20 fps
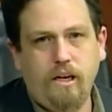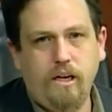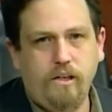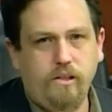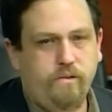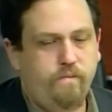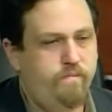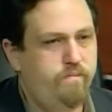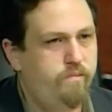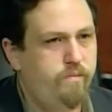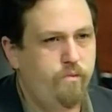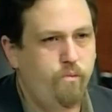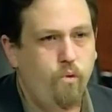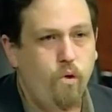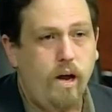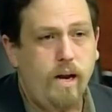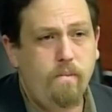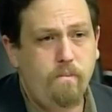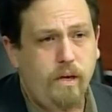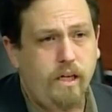There's
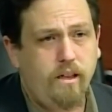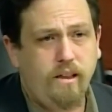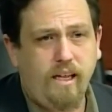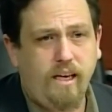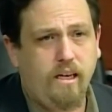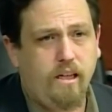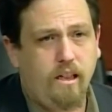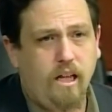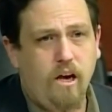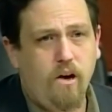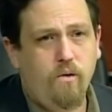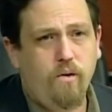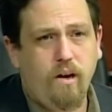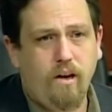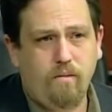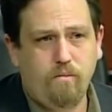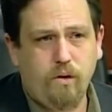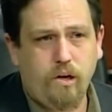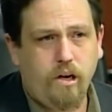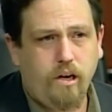one building
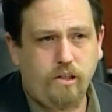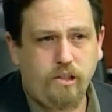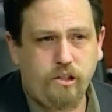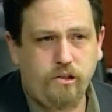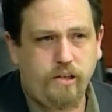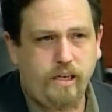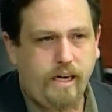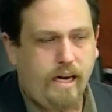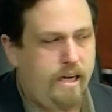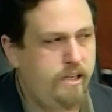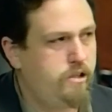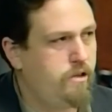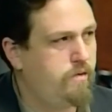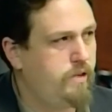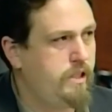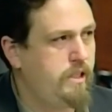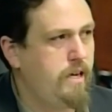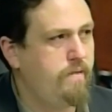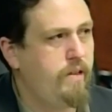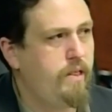alone on Broad Street
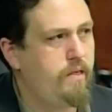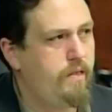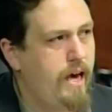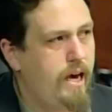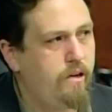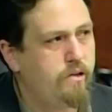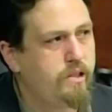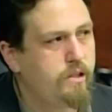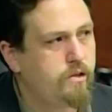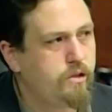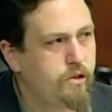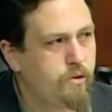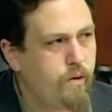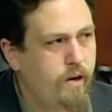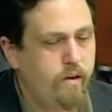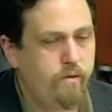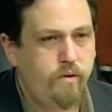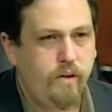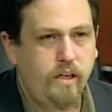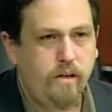has over 7,000
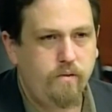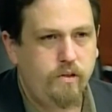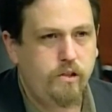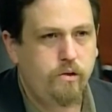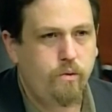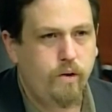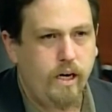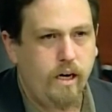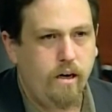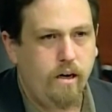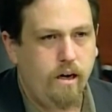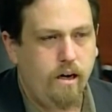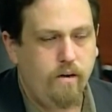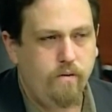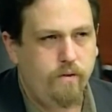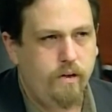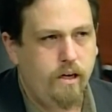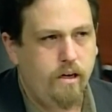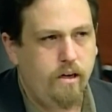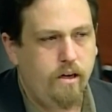square feet
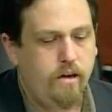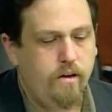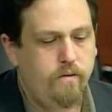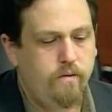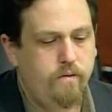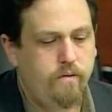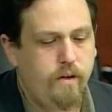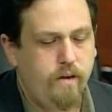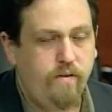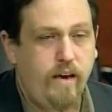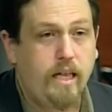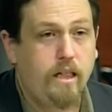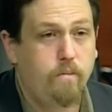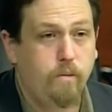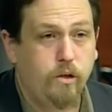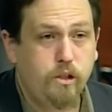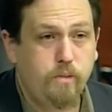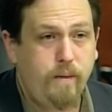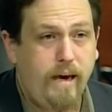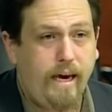of
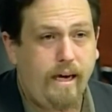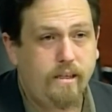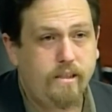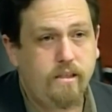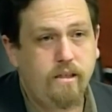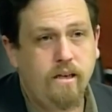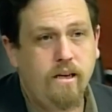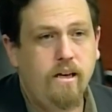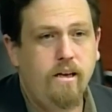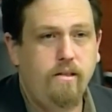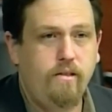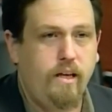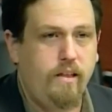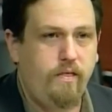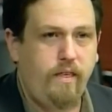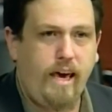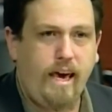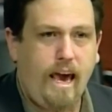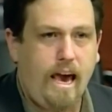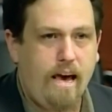available space
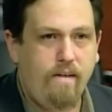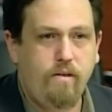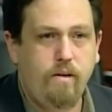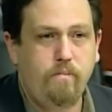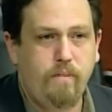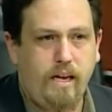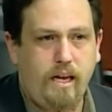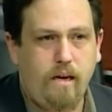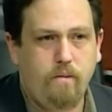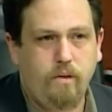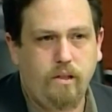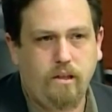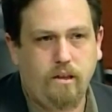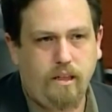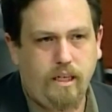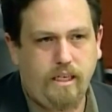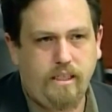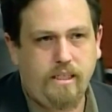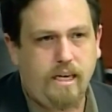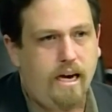that they haven't been able
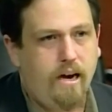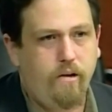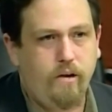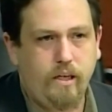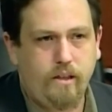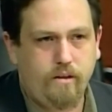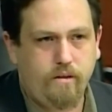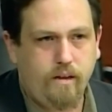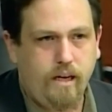to lease out.